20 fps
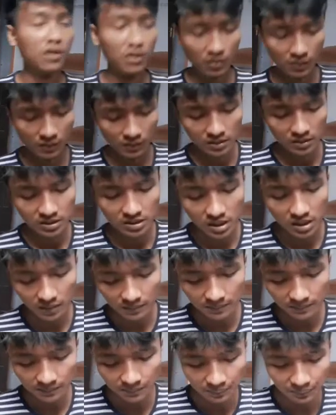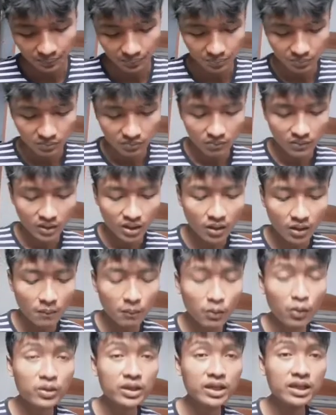what's that?
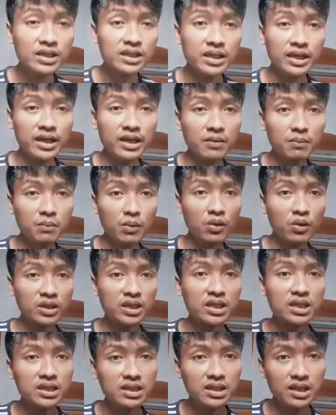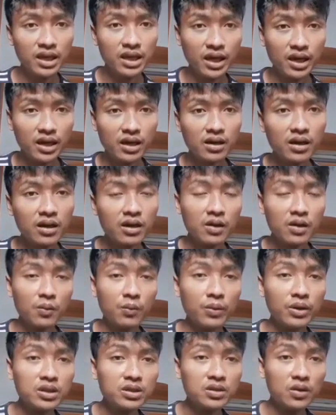Blocking the air
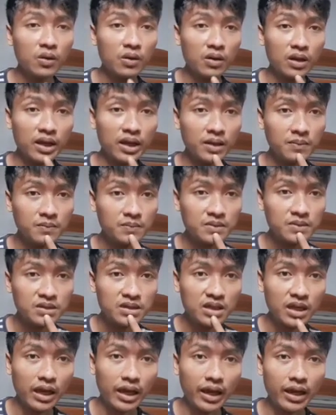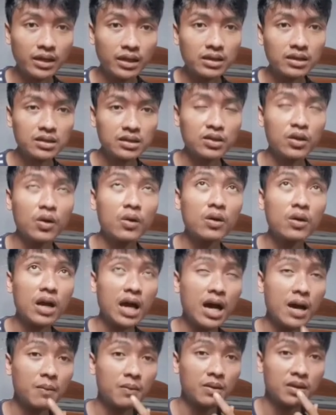with your lips and your
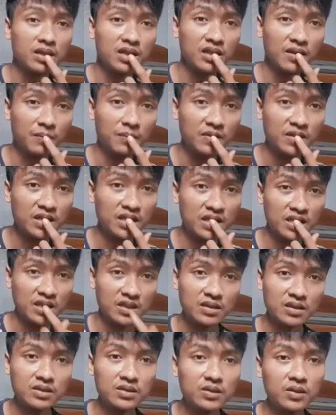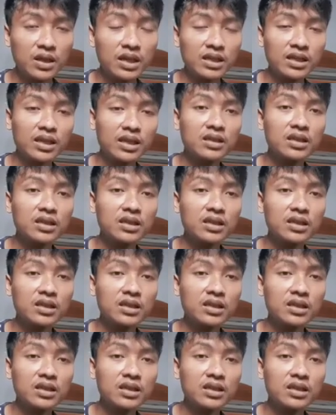upper lip. So like